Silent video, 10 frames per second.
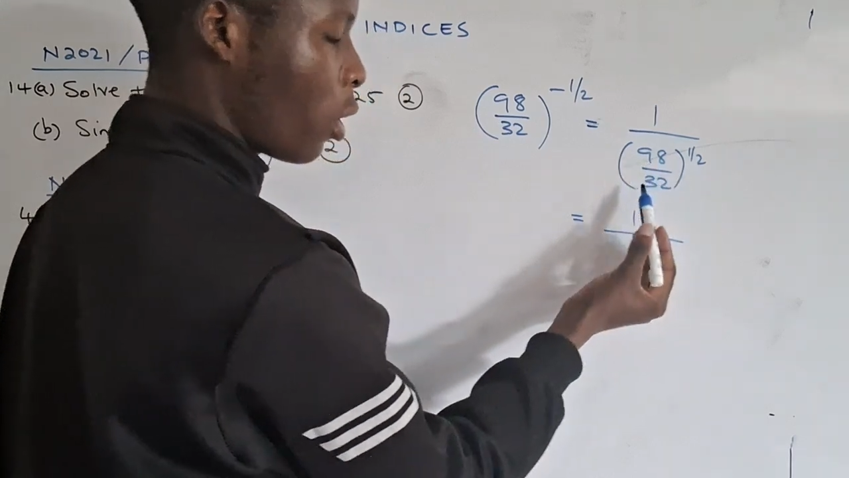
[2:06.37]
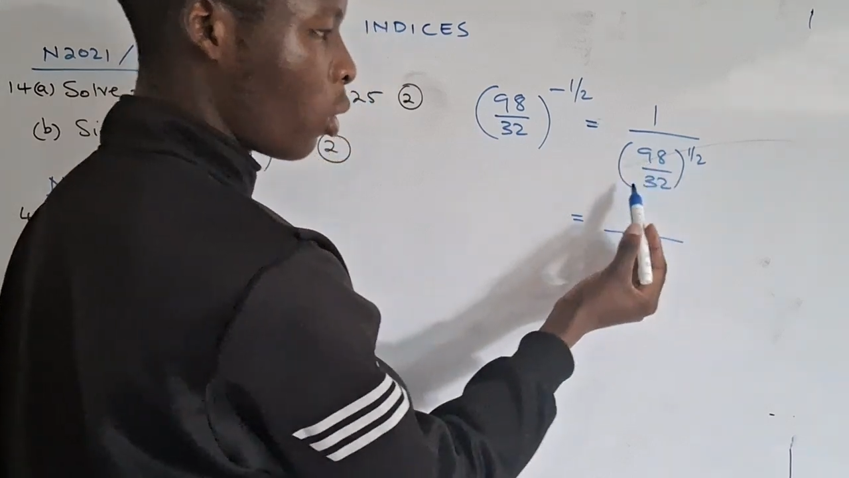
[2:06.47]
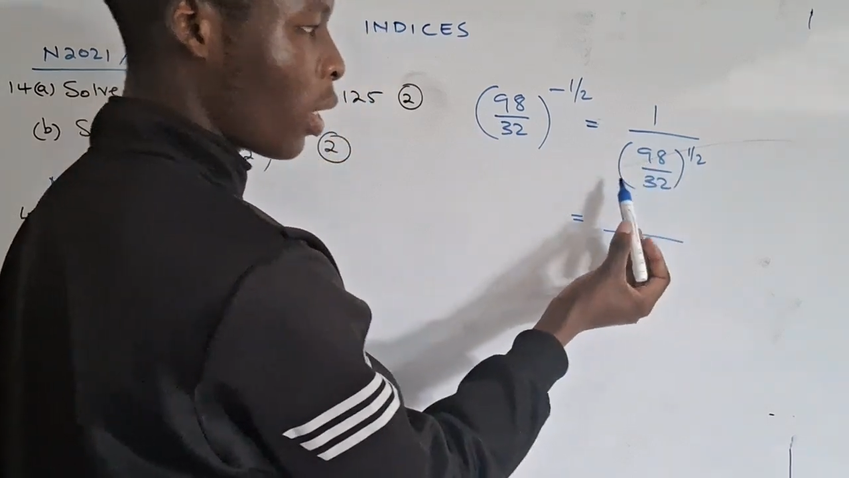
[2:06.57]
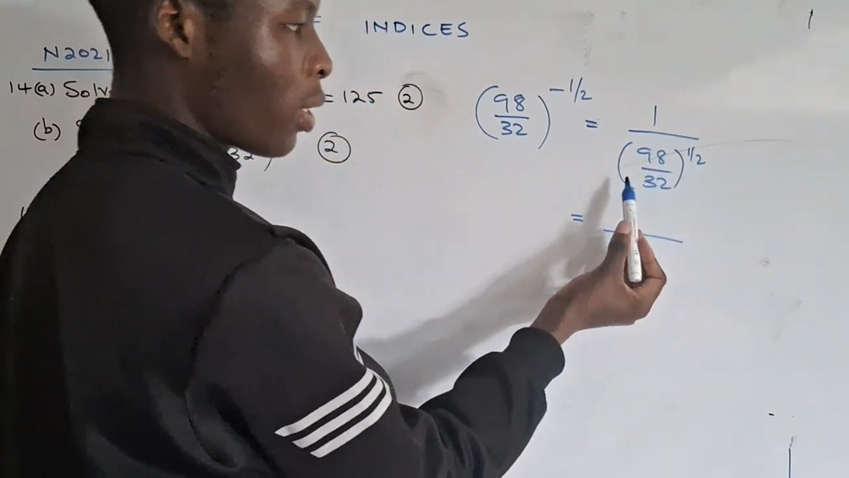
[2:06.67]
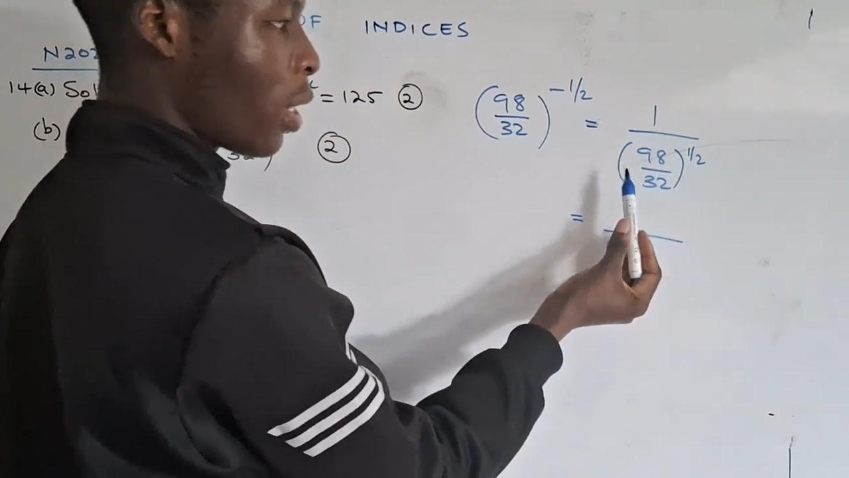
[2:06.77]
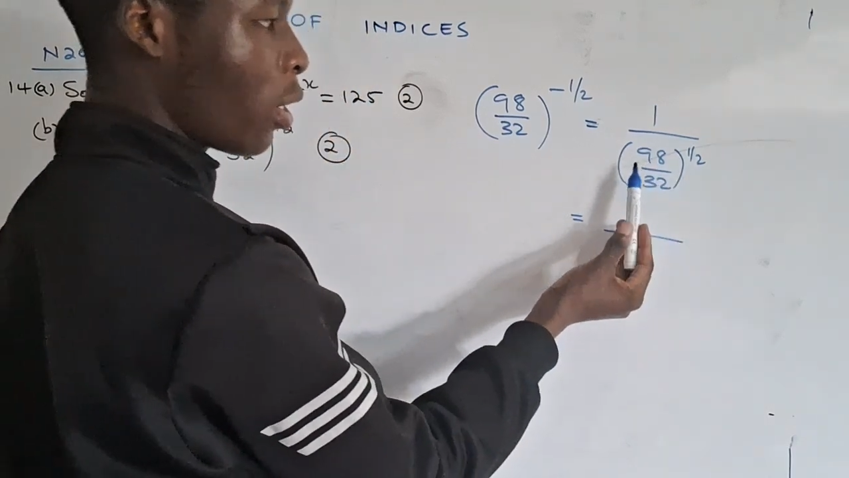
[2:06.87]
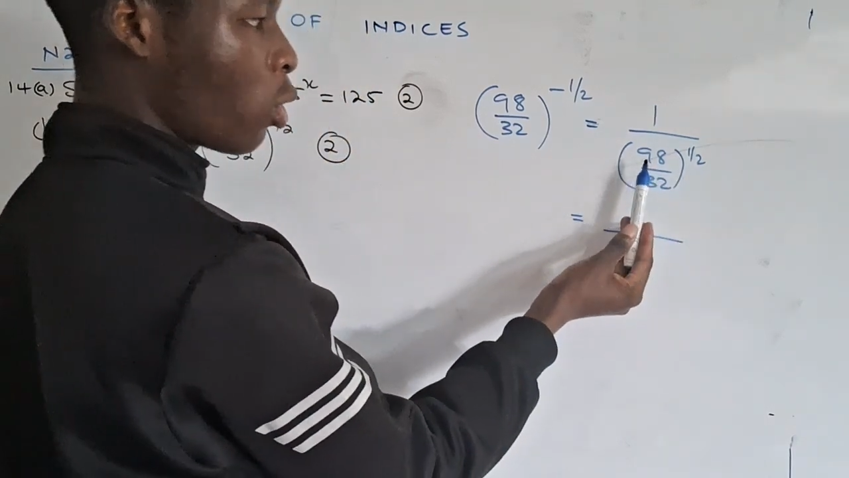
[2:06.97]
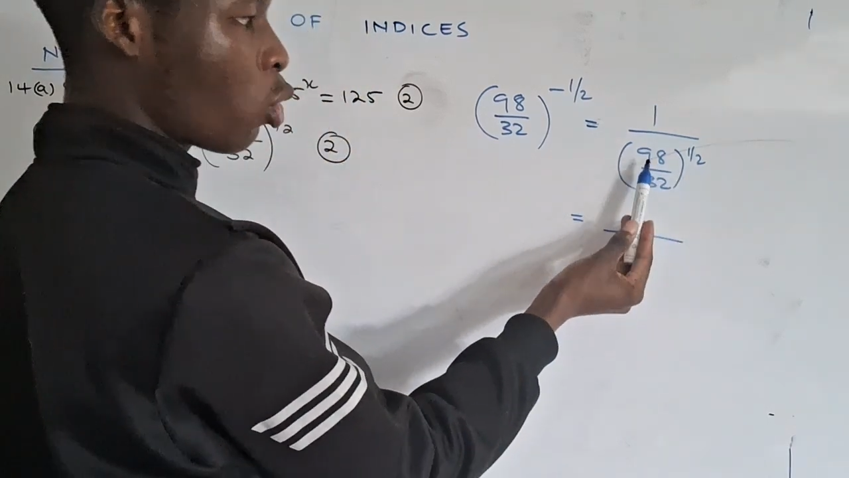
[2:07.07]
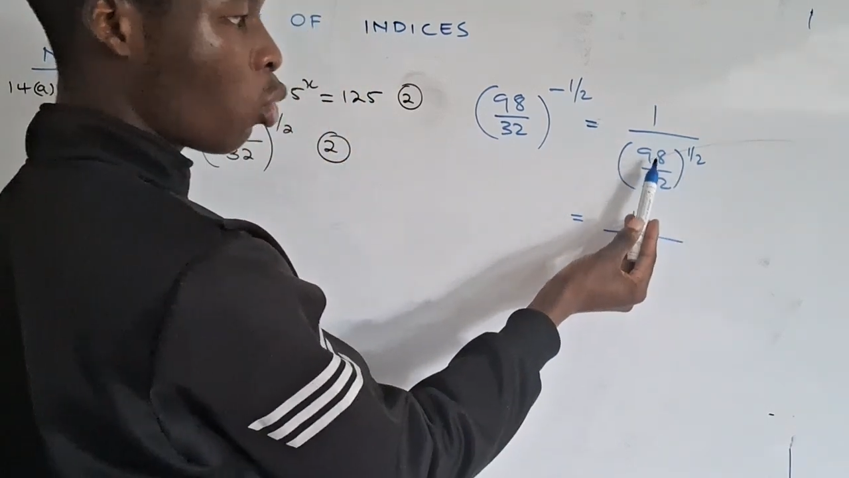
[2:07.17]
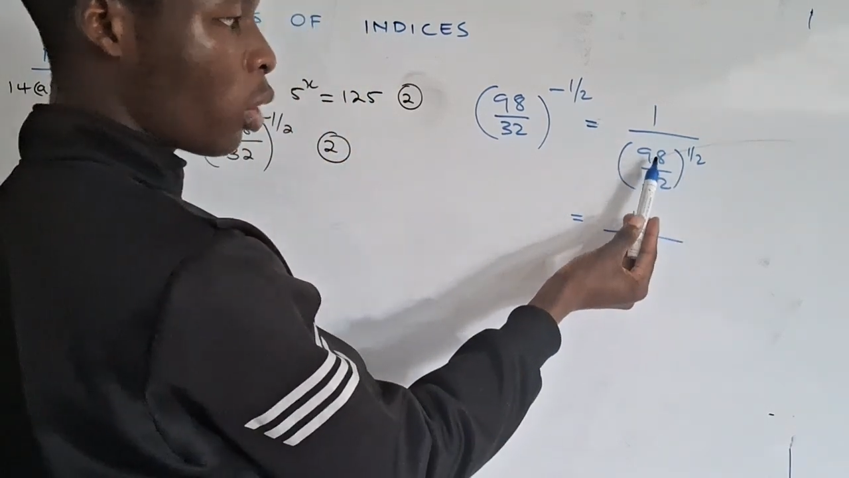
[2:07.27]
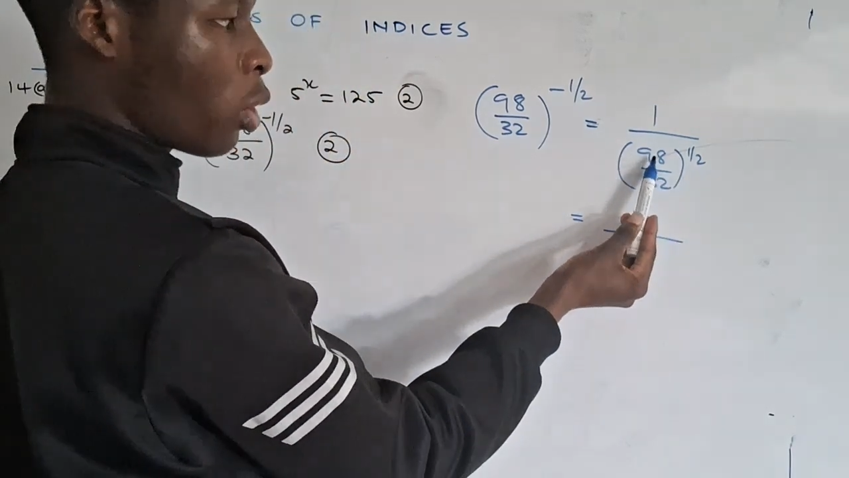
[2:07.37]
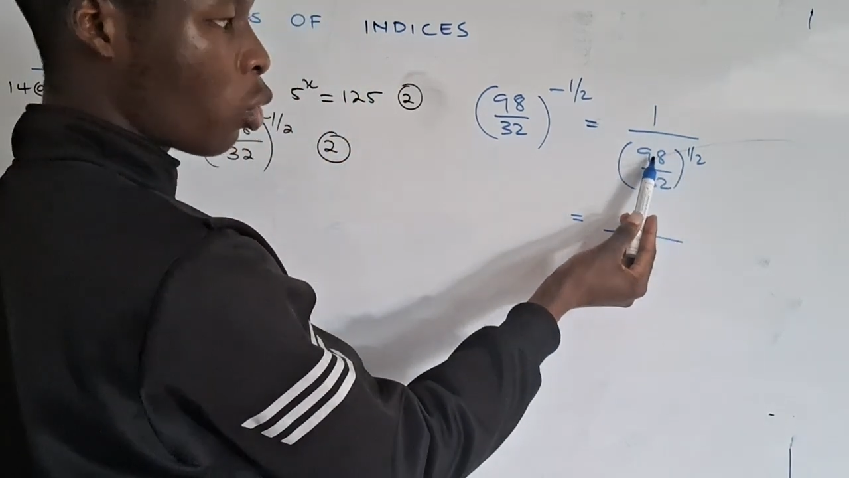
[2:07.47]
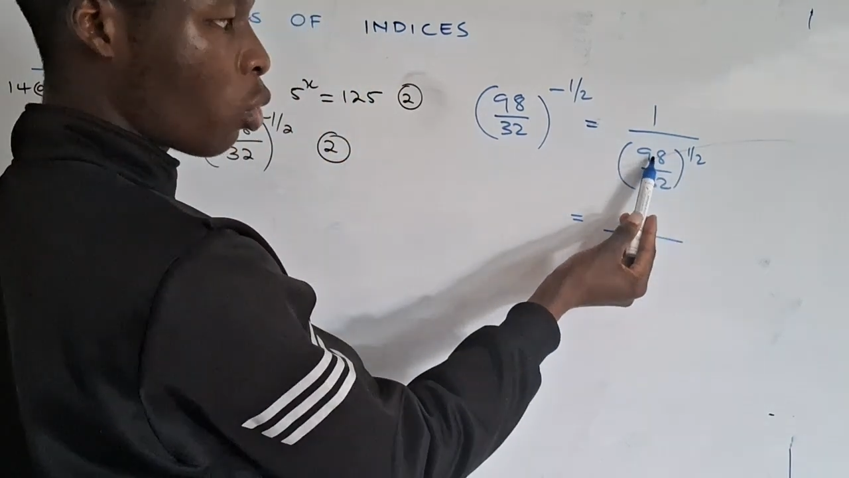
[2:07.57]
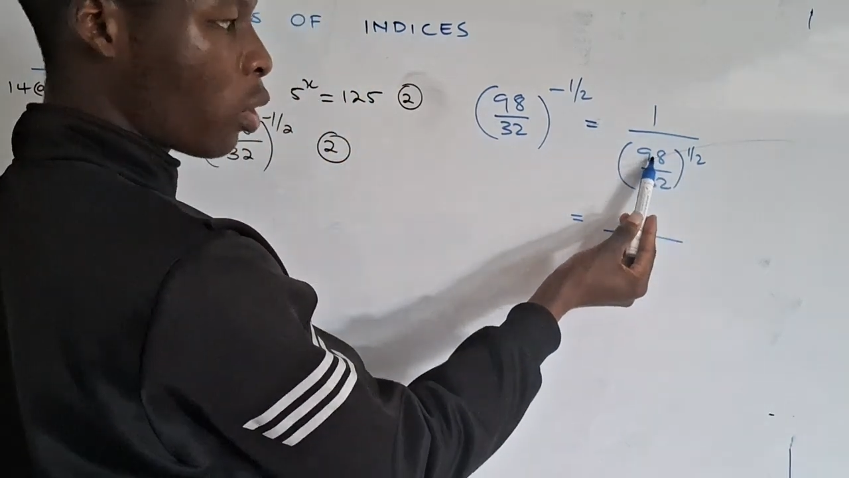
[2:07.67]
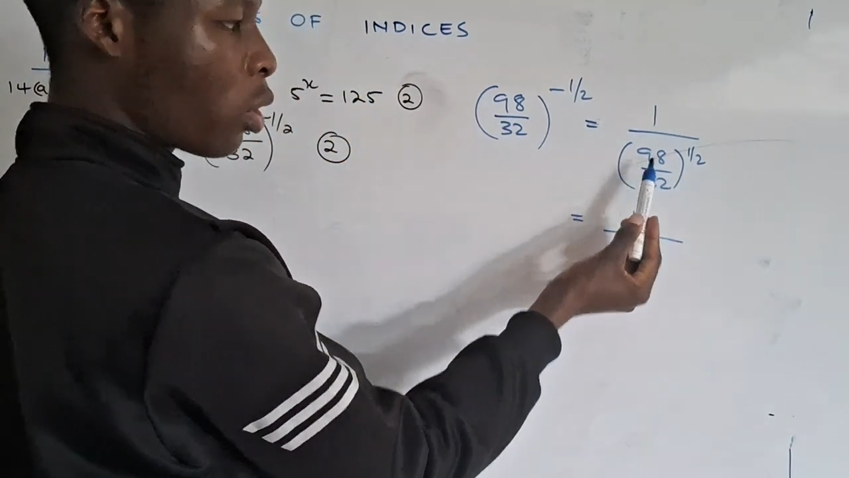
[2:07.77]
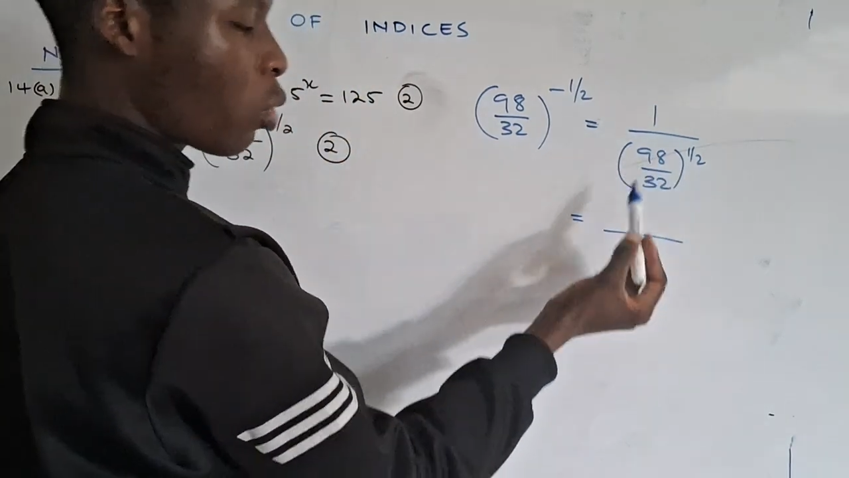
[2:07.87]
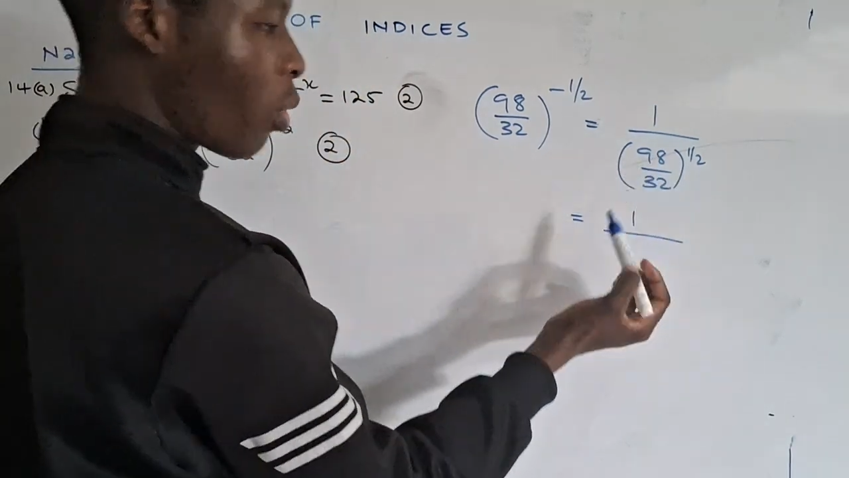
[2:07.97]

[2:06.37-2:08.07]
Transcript: you can say 2 into this